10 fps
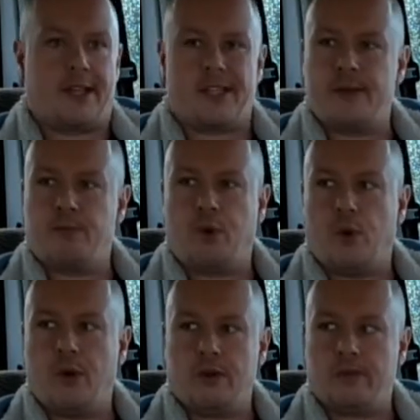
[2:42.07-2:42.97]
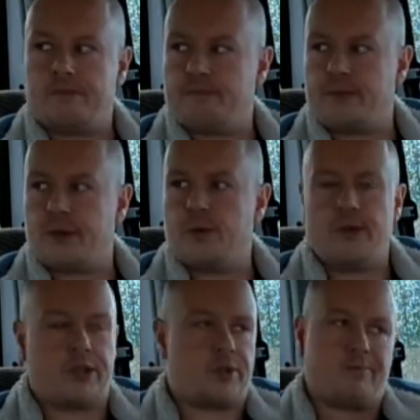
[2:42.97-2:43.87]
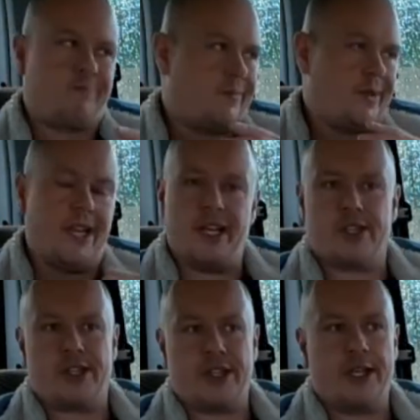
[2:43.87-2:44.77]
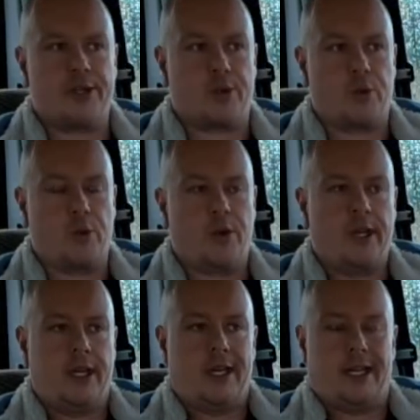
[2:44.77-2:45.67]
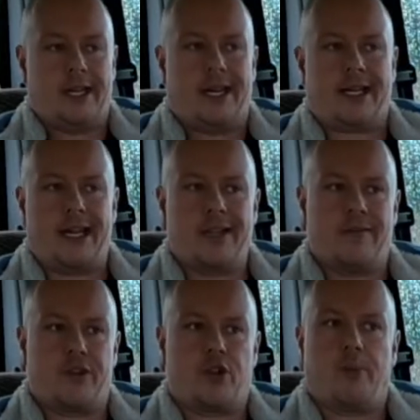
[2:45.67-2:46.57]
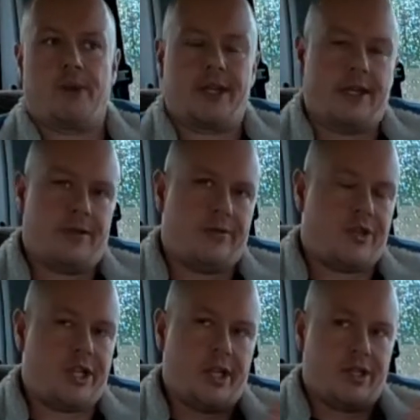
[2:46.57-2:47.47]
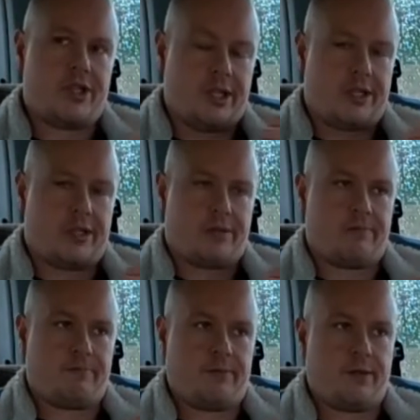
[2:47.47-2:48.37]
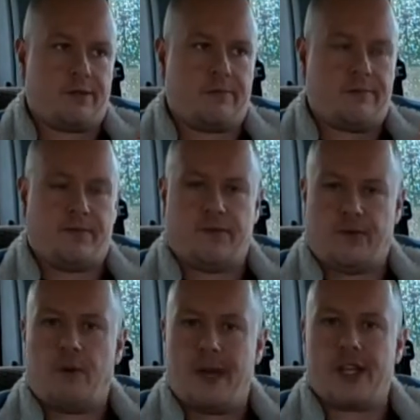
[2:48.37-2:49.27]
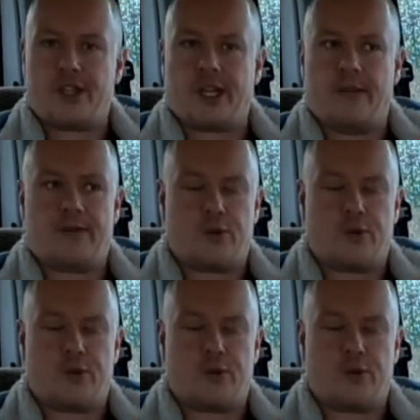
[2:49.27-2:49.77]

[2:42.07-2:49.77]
I seen Paul do this years and years ago, and I kind of adopted it and changed it for myself.